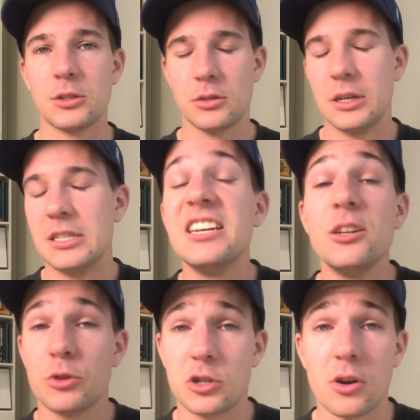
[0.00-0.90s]

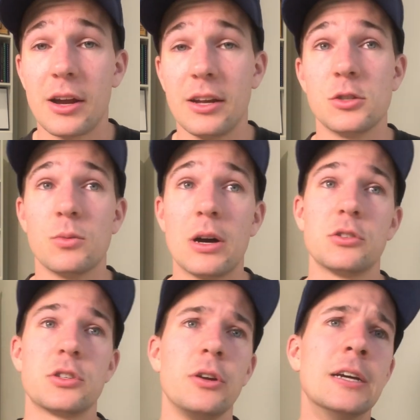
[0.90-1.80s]
continuous training as well.
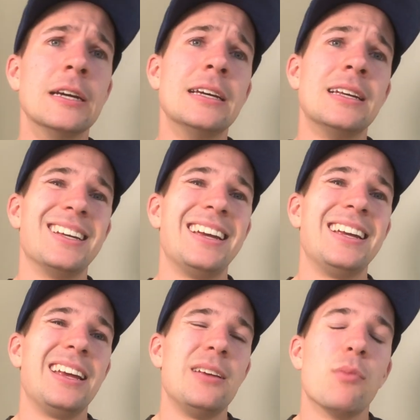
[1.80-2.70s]
So it